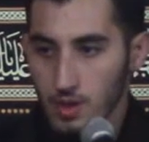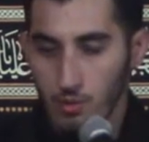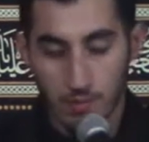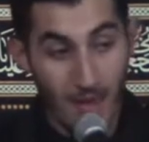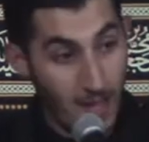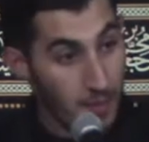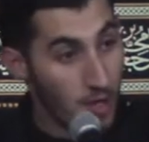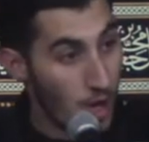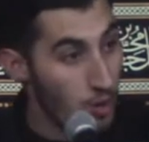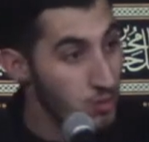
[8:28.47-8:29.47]
it would make me
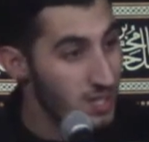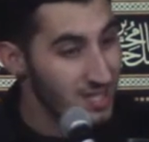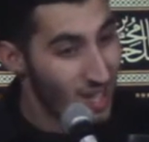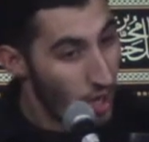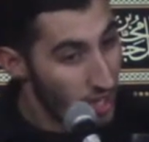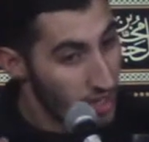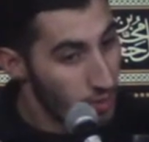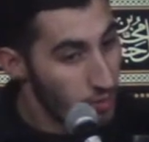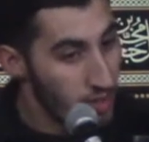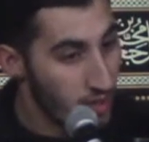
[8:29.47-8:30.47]
cold in the, in the,
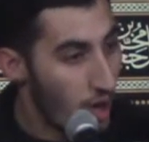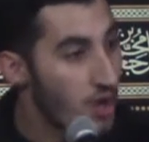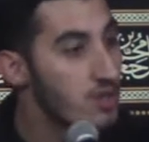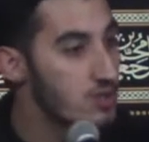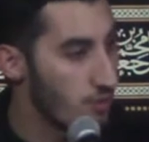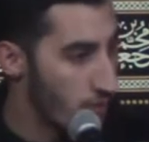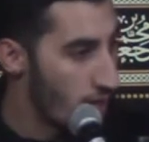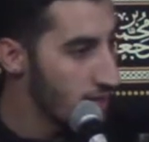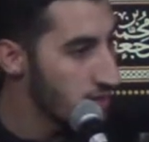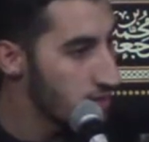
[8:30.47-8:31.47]
in the hottest of
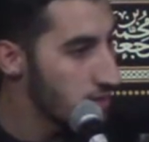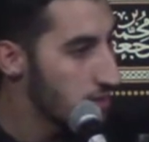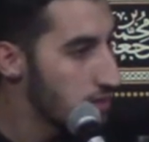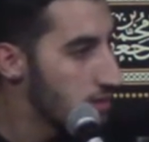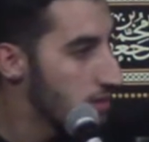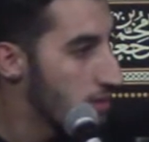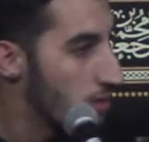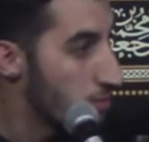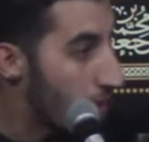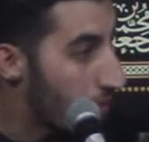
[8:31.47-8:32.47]
nights, it
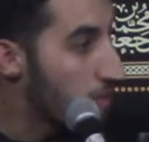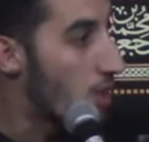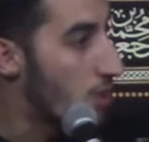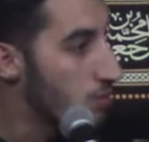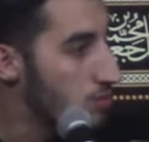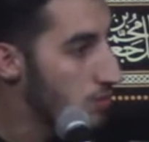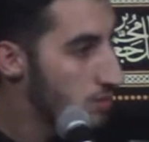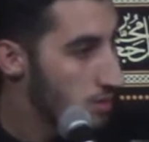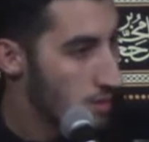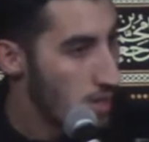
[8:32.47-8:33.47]
would make me cold,
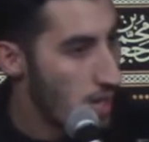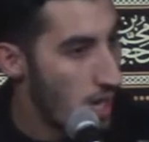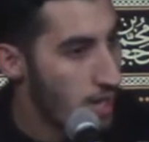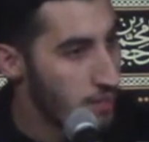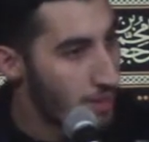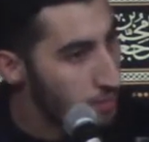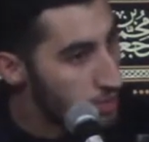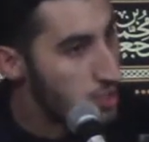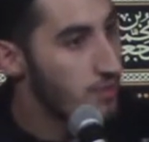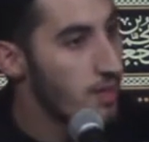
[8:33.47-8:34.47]
it'd make me
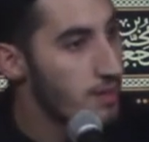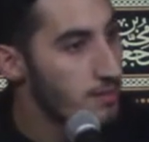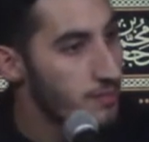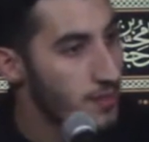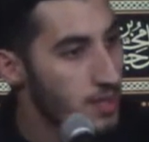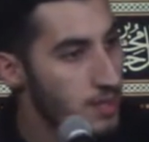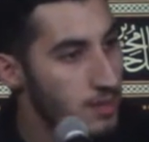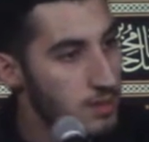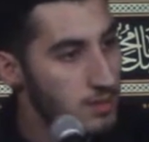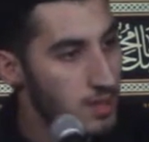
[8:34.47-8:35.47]
shiver,
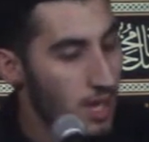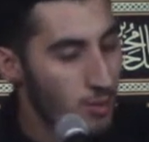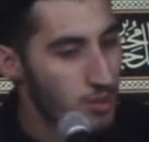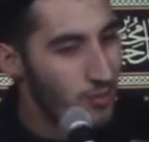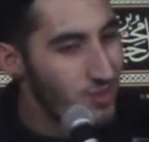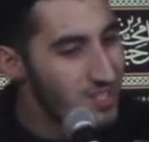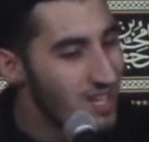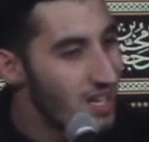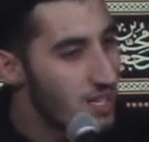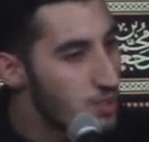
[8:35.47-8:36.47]
it would
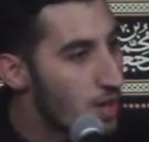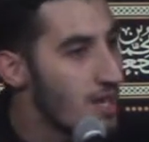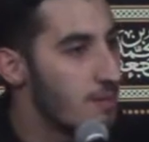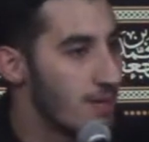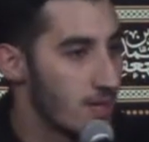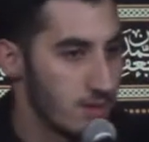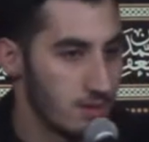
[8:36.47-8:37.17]
physically drain me.